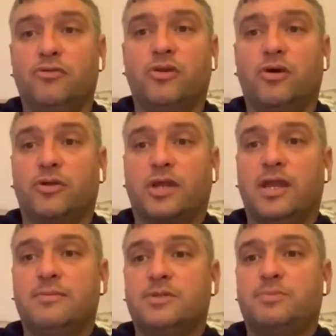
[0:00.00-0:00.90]
100
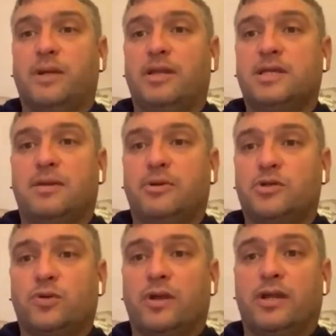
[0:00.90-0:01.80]
odd games by the
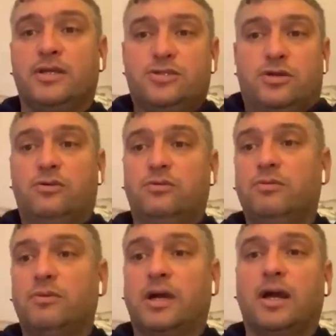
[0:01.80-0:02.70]
time I was 20.
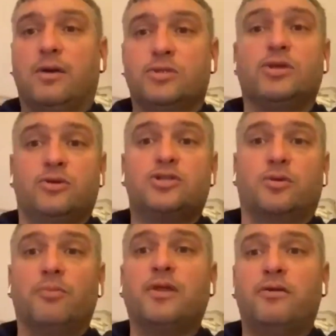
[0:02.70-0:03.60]
So I was doing
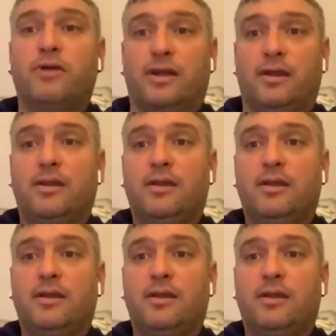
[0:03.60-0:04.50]
something right.
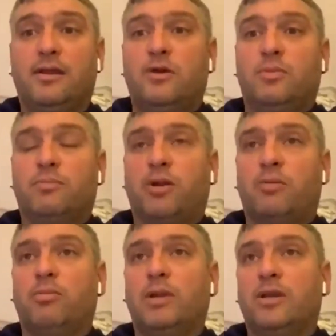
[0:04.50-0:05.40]
But
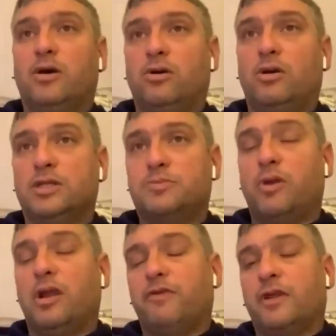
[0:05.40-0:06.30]
probably not as
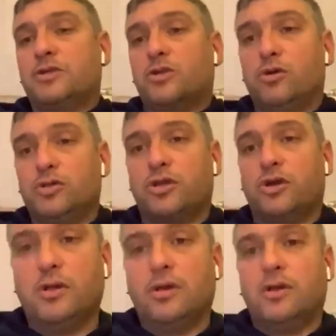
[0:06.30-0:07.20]
prolific as a goal
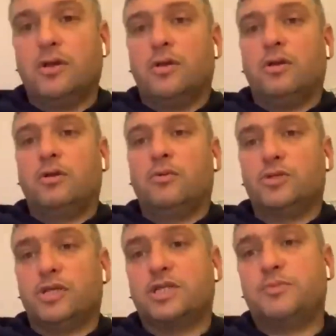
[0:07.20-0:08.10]
scorer as what
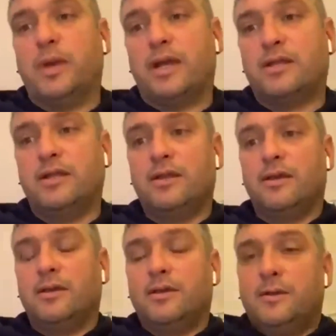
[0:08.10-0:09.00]
was
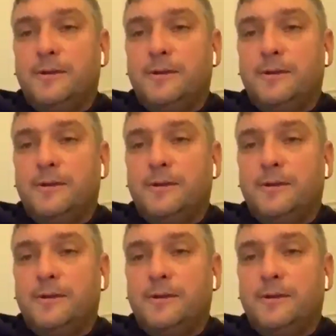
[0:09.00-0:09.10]
expected.